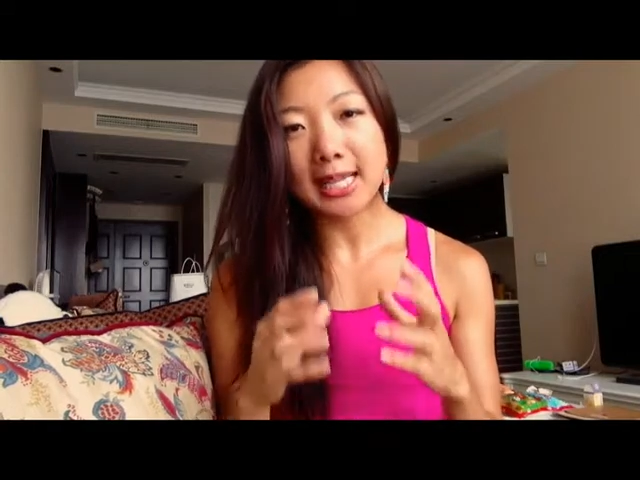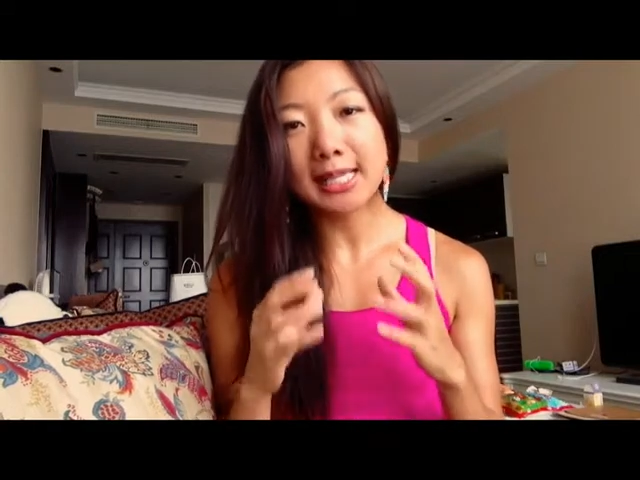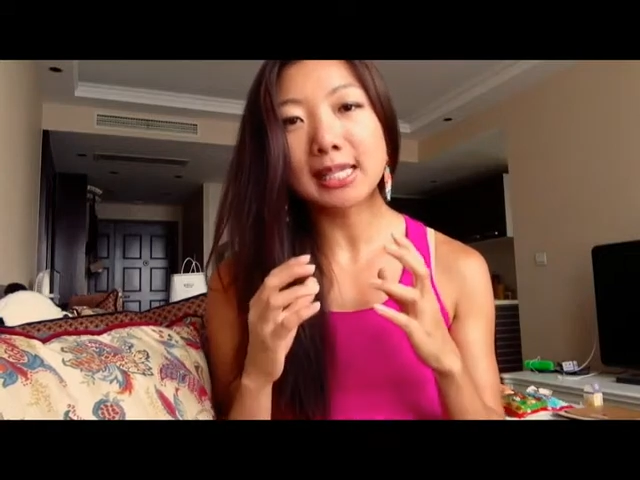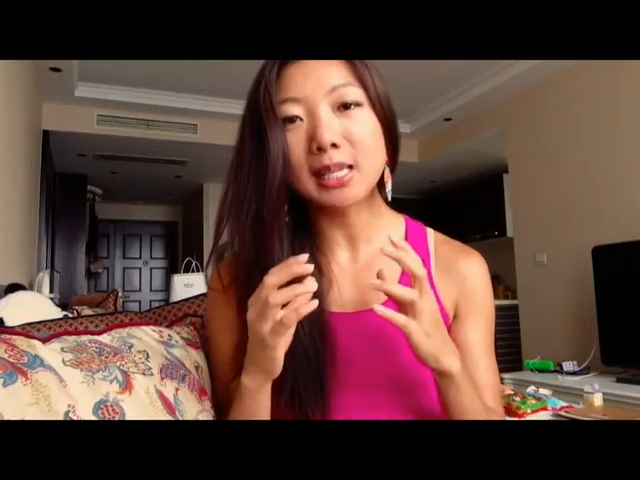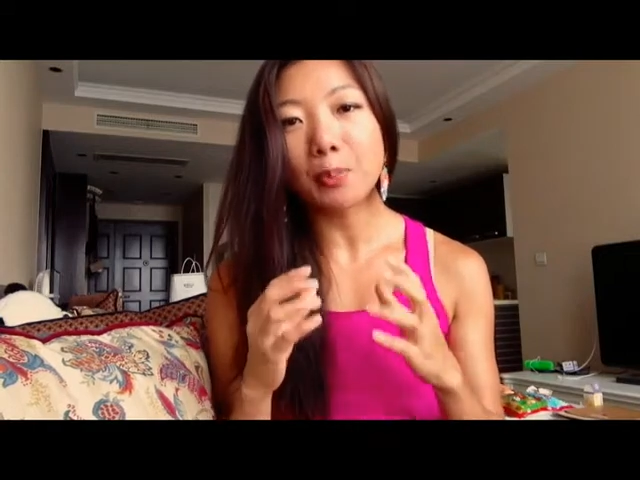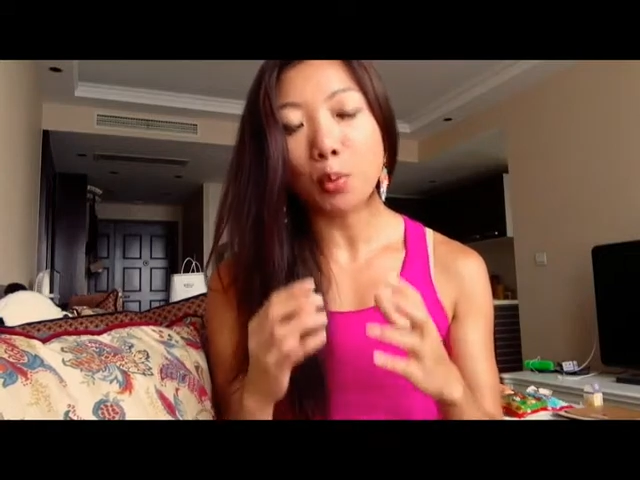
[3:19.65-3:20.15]

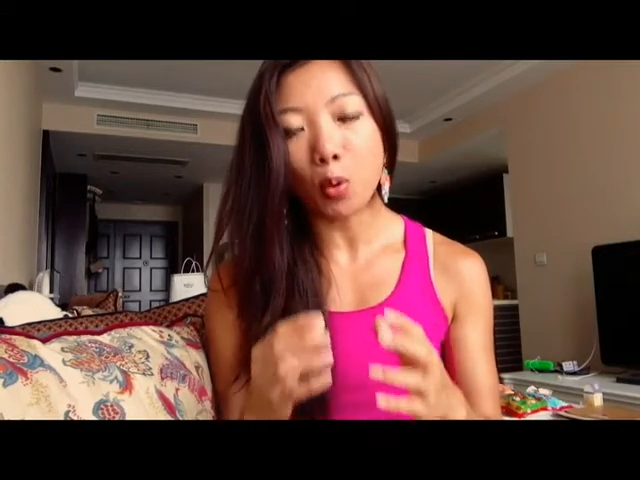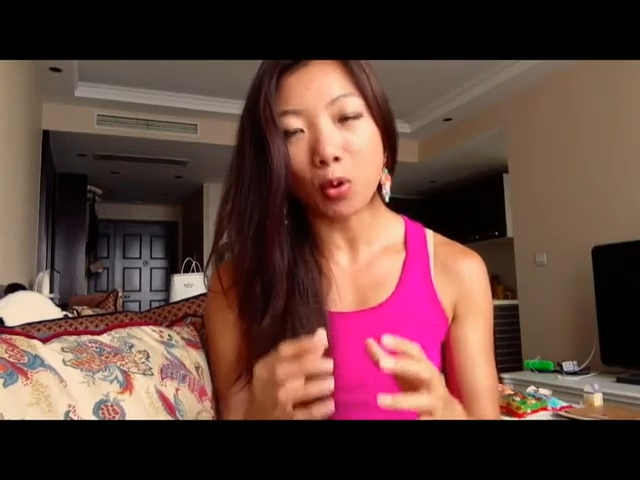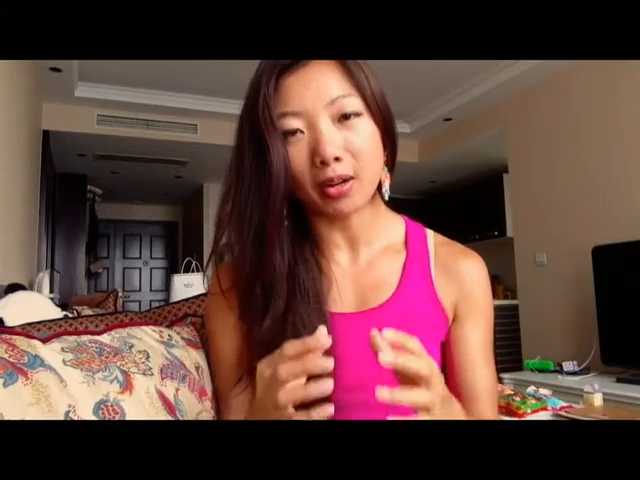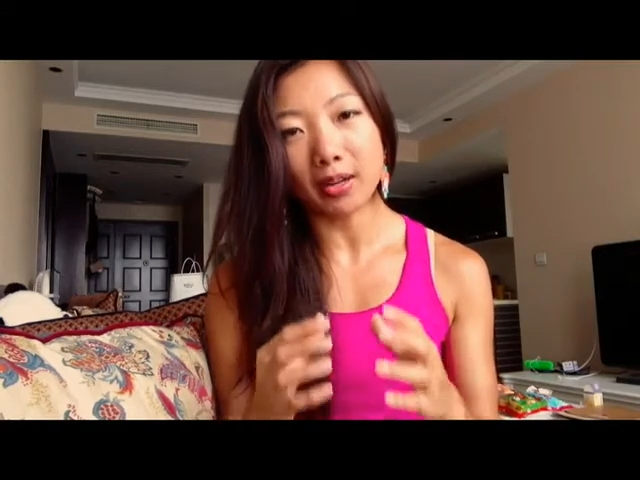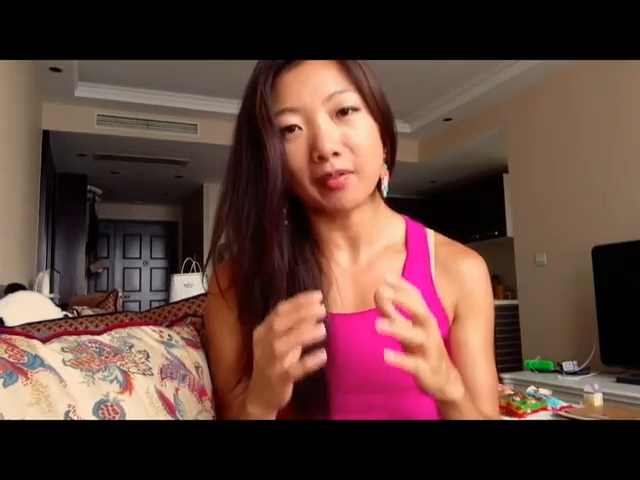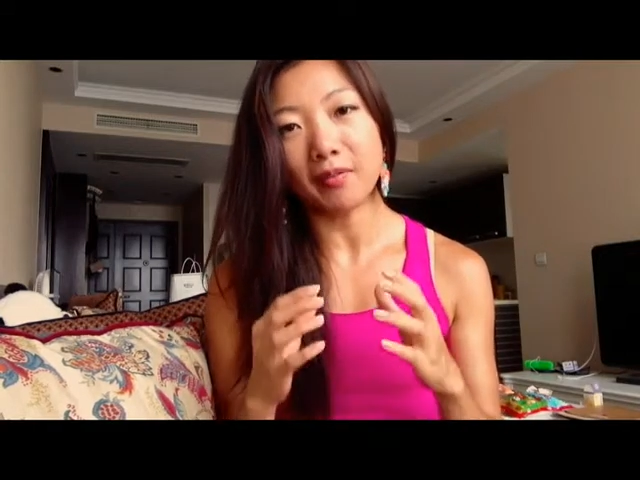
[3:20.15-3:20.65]

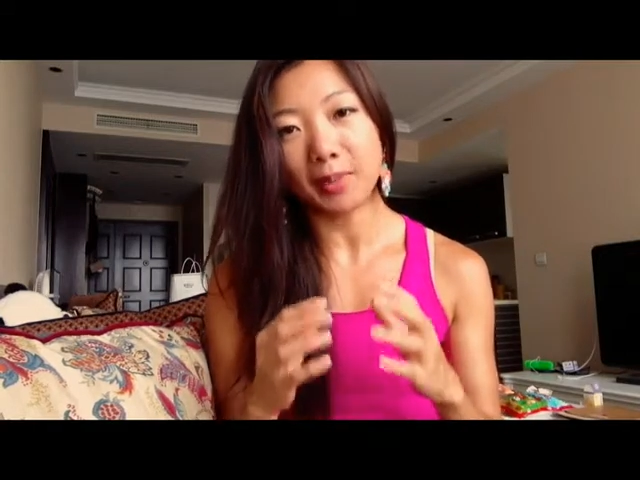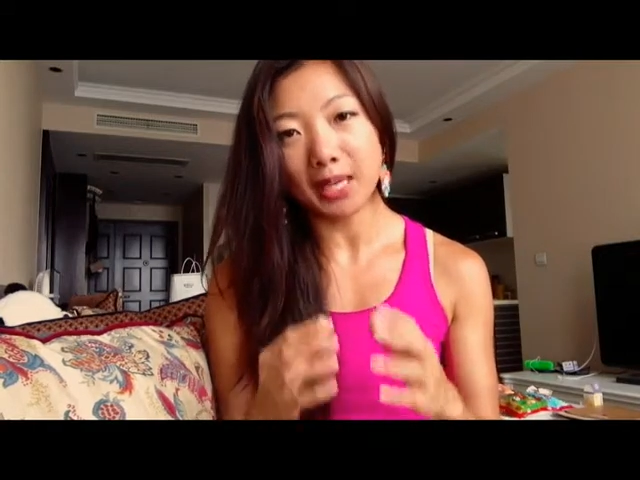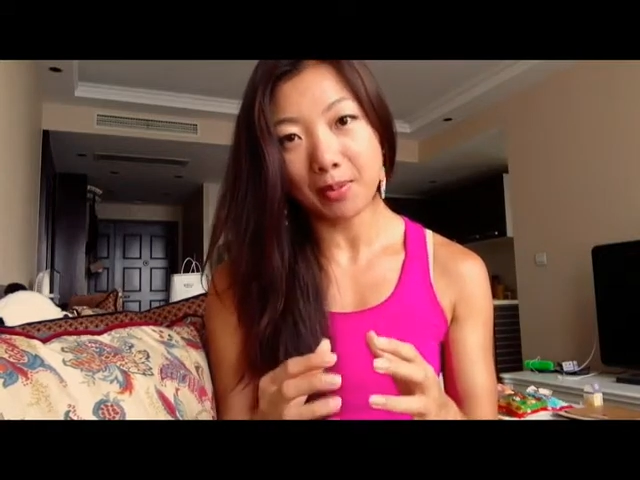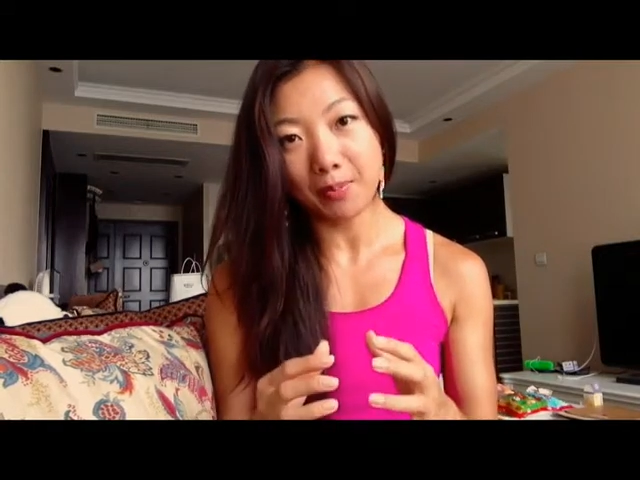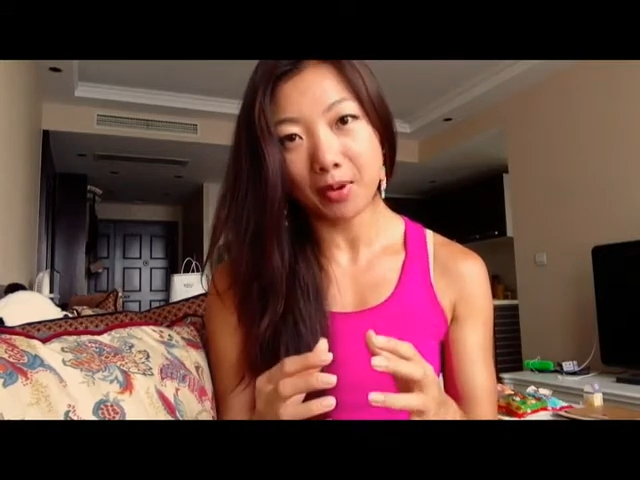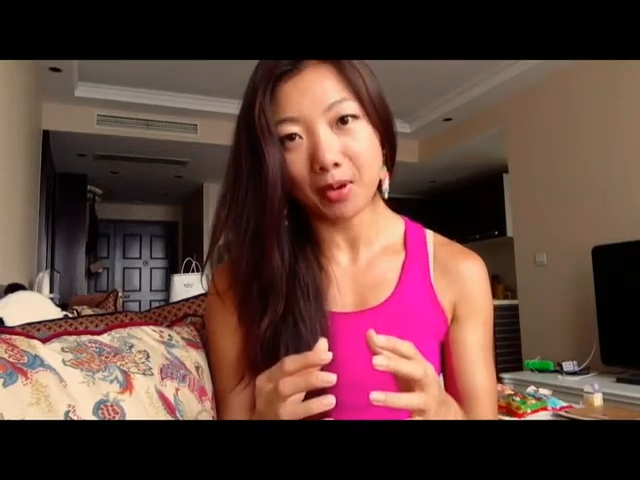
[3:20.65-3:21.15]
supportive
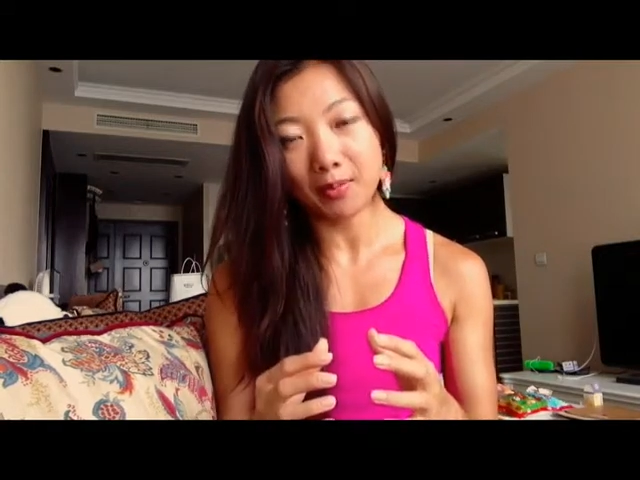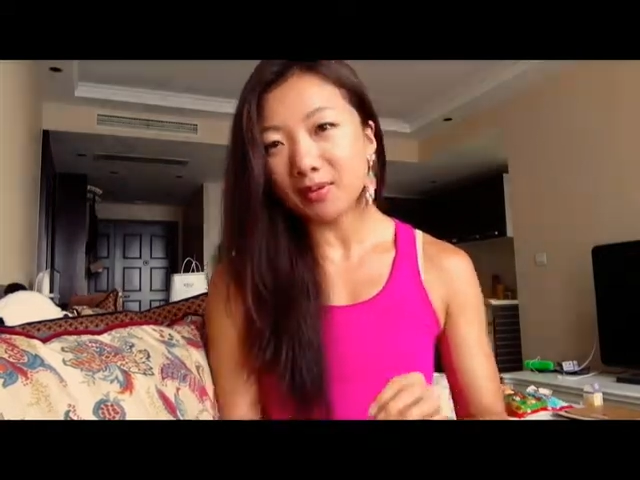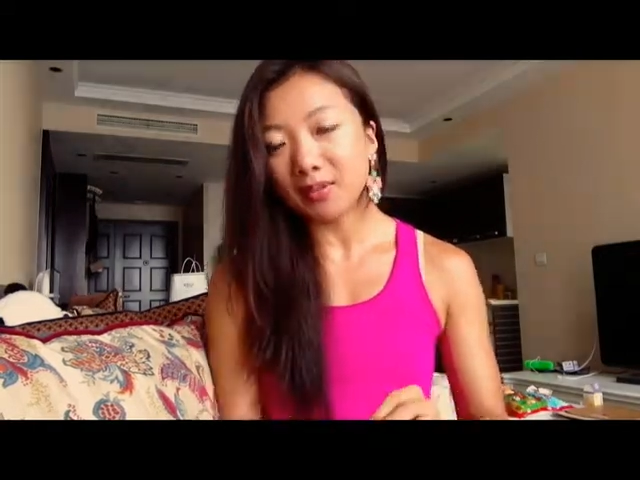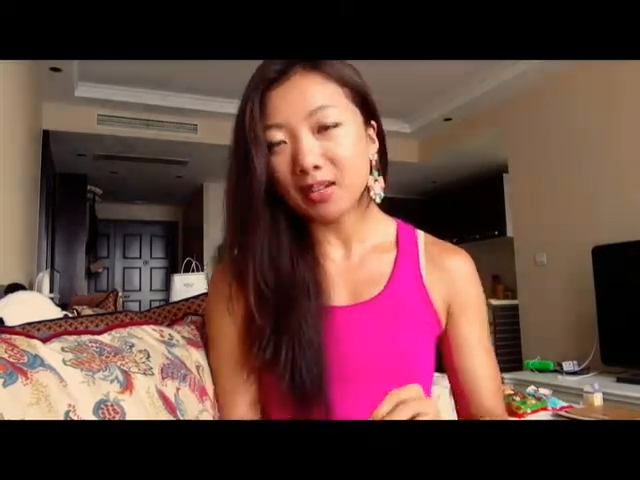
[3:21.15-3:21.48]
people.